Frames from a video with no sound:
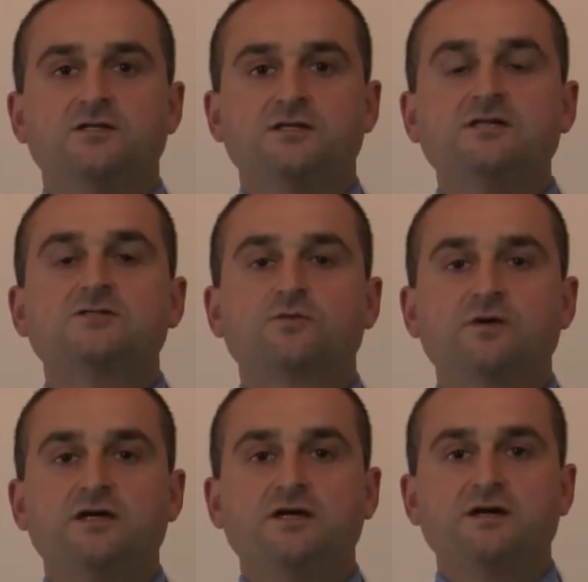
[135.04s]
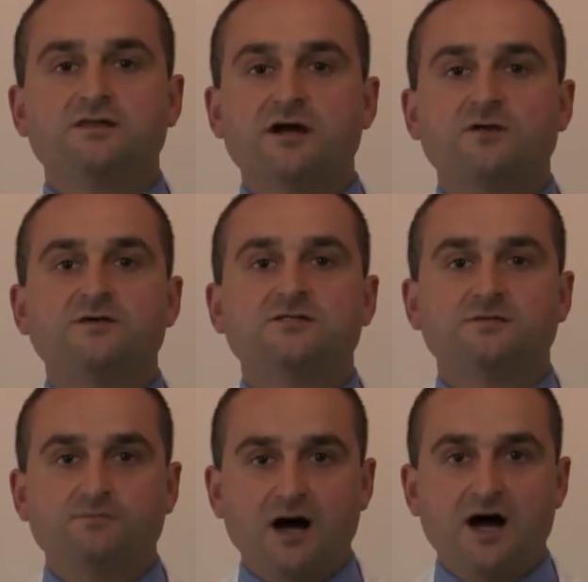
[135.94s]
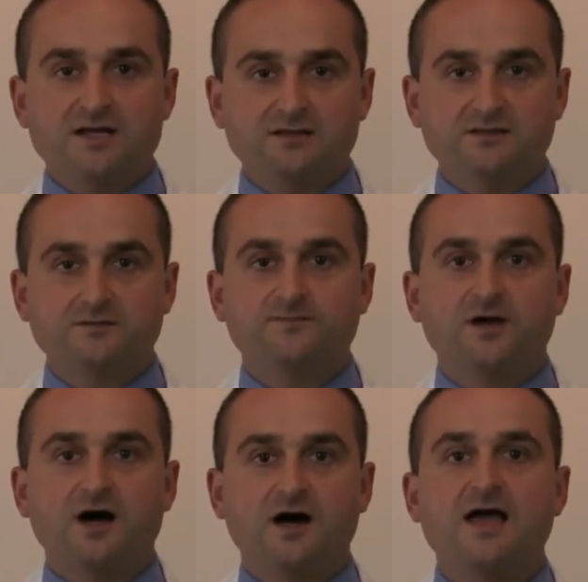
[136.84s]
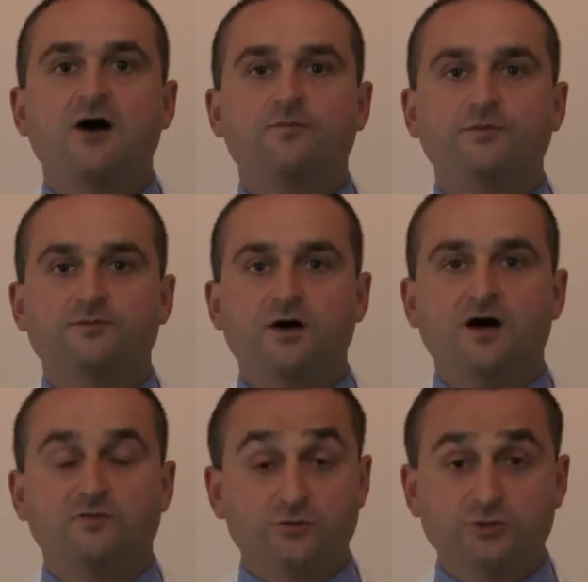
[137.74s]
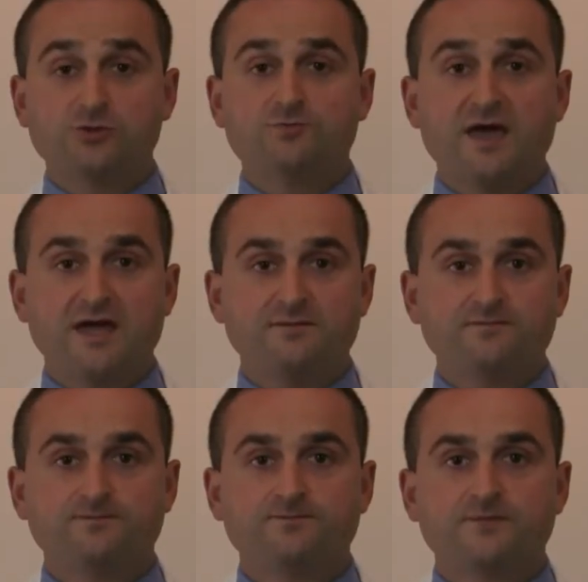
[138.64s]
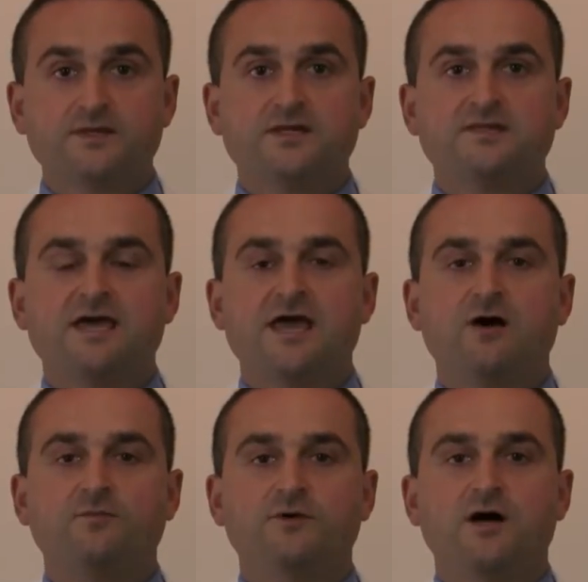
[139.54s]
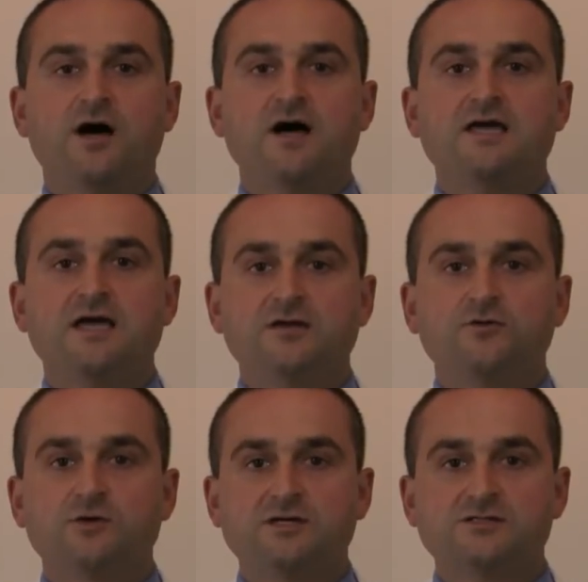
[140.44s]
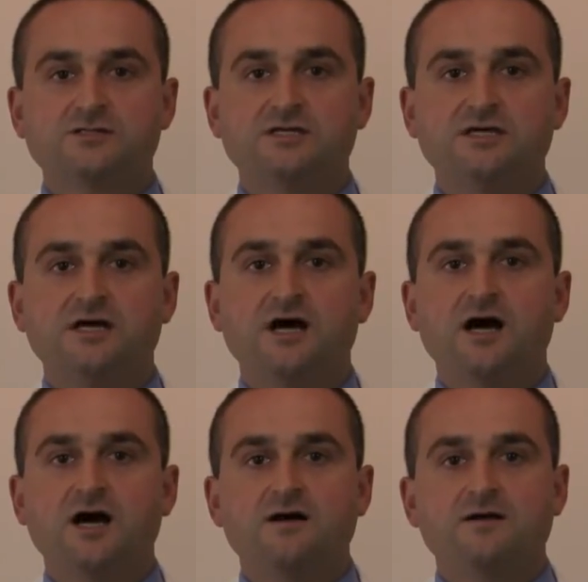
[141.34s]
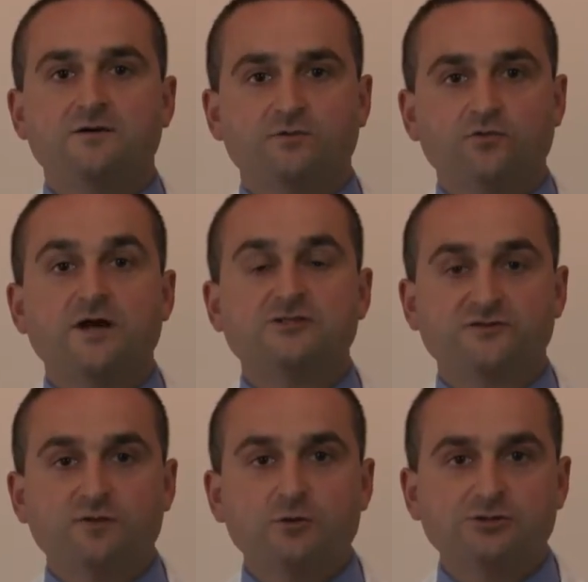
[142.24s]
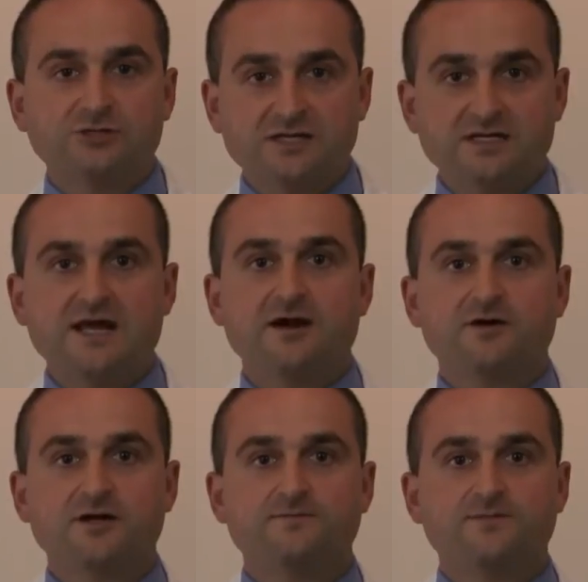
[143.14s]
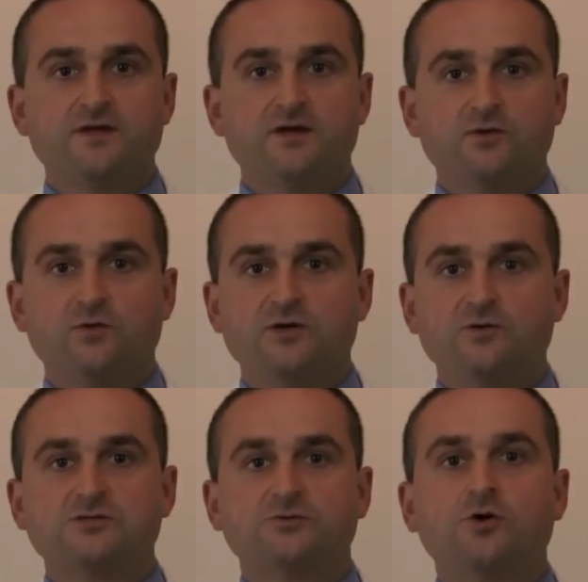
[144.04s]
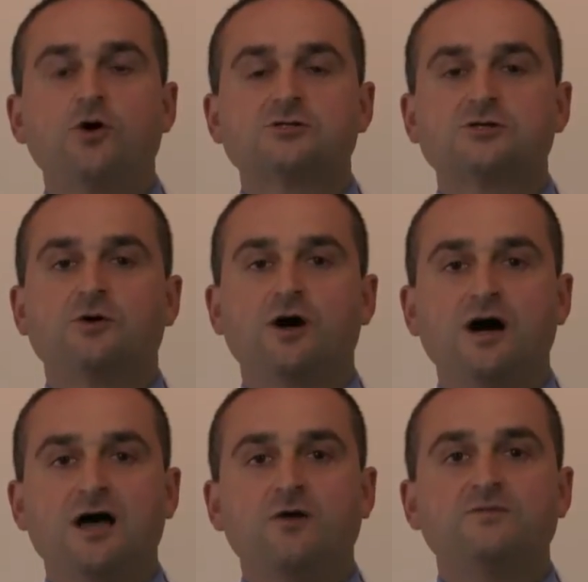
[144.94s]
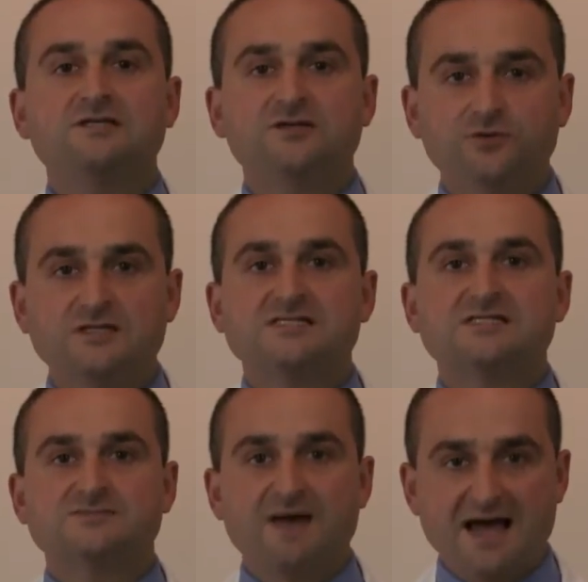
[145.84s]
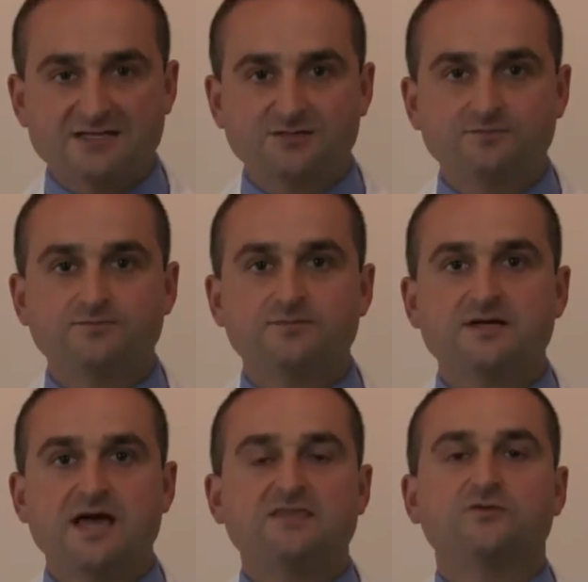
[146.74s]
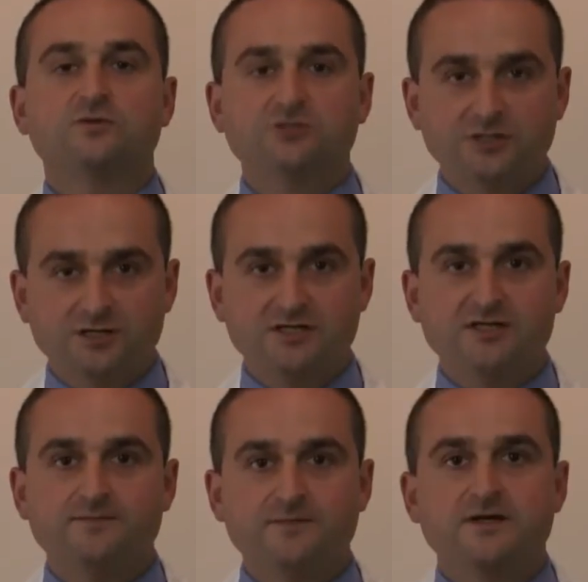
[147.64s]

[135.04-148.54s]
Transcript: These three therapies combined help reduce pain, they help increase the range of motion in the area, which will also help decrease the spasm and the rigidity.